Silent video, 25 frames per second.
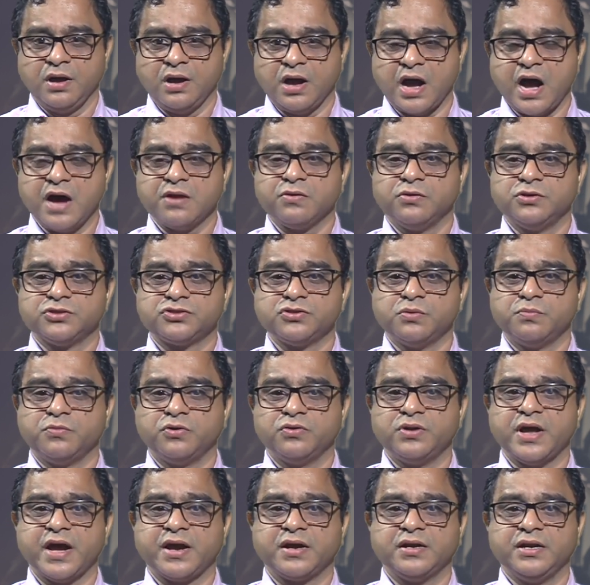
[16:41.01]
are also
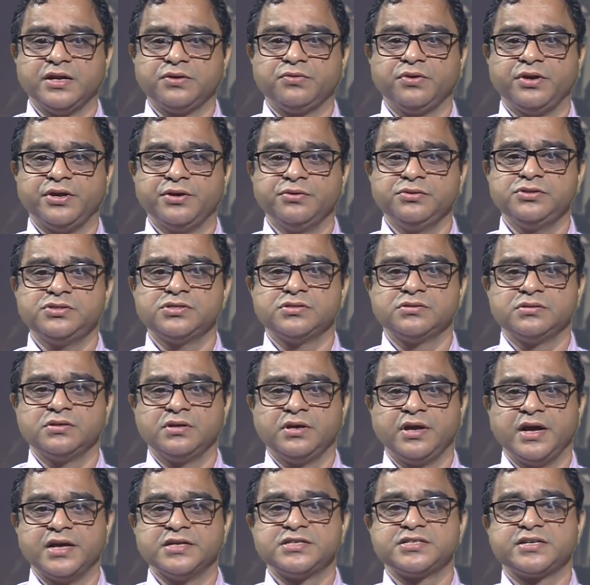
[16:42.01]
more likely to use
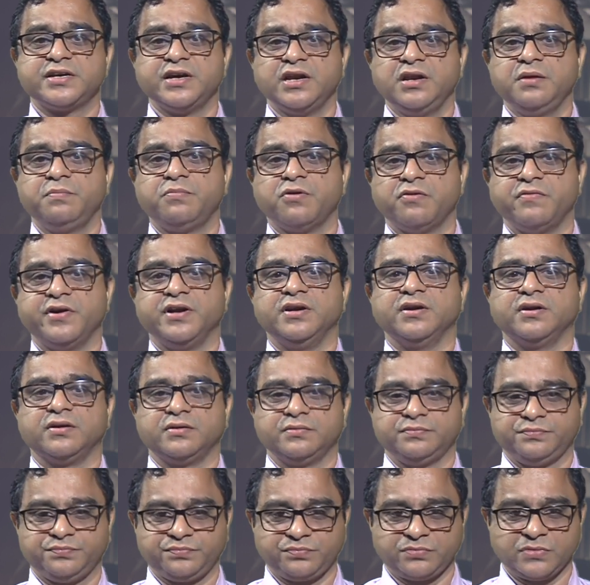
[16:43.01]
a skilled provider.
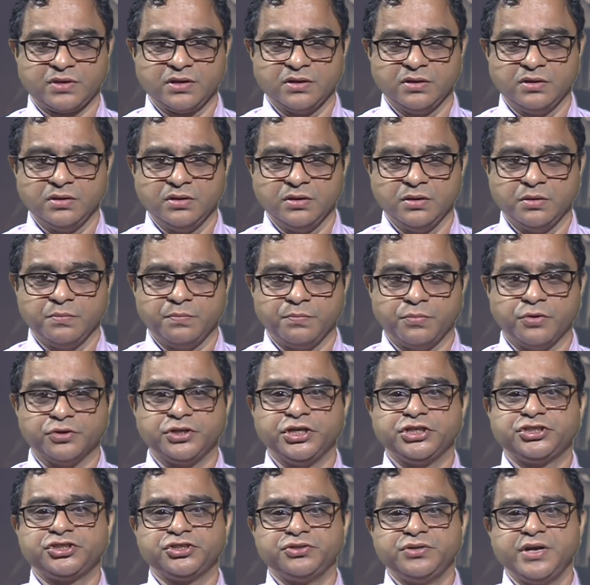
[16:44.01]

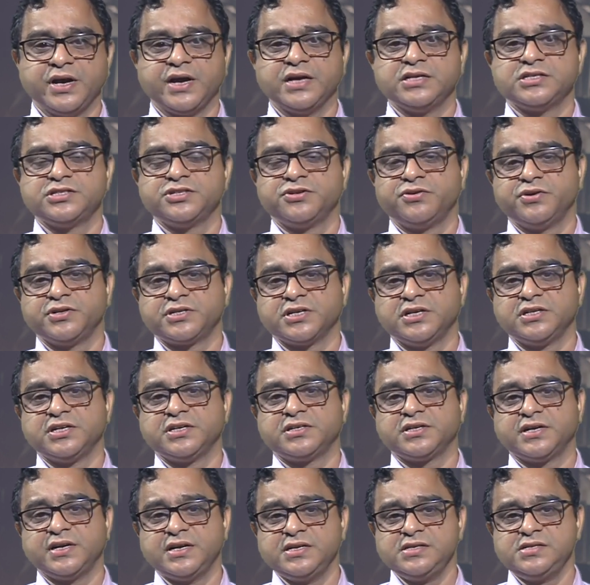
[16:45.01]
Protection against neonatal
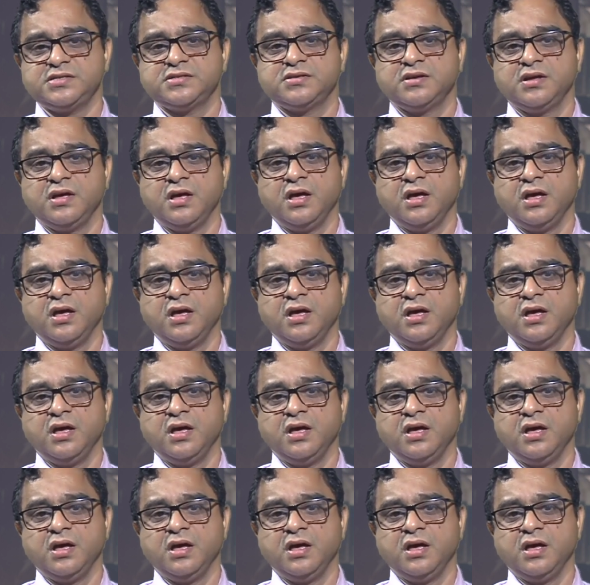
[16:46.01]
tetanus.